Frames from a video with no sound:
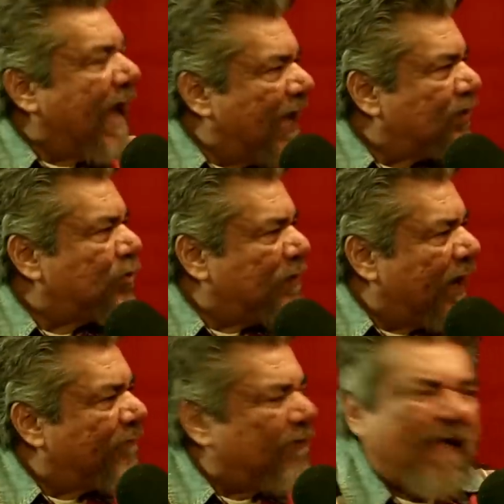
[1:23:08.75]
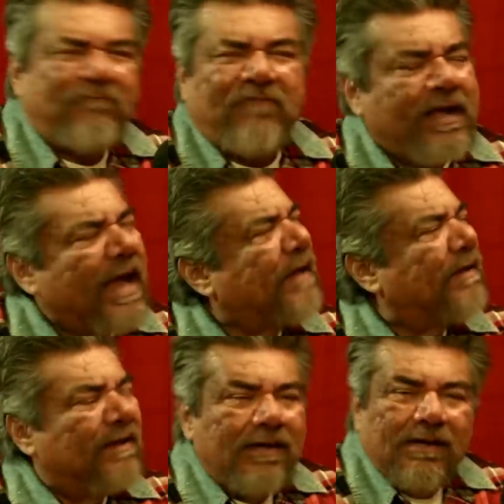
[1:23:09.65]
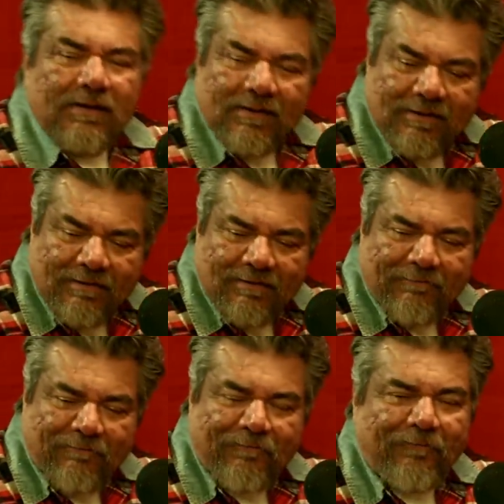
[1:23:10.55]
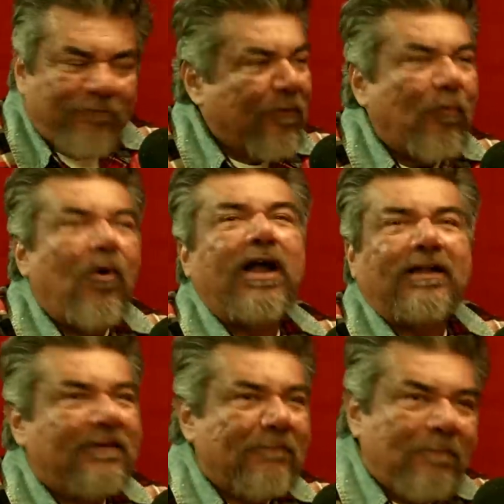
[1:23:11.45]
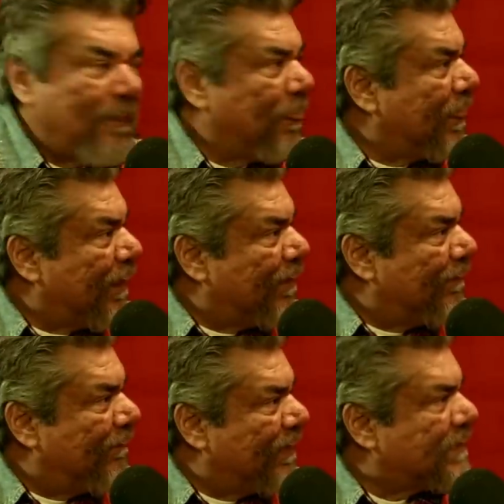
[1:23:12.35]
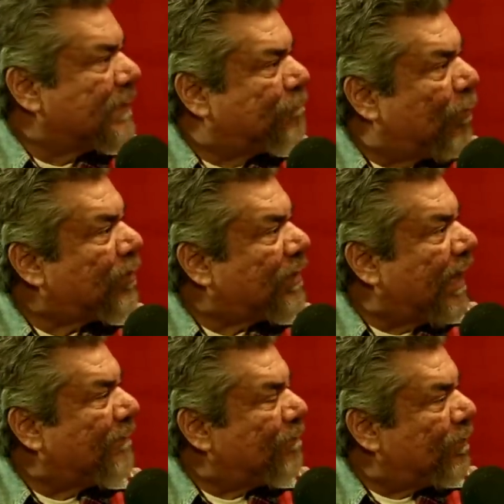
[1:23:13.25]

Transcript: attitude behind? Hey, for what? Yeah, it's his birthday.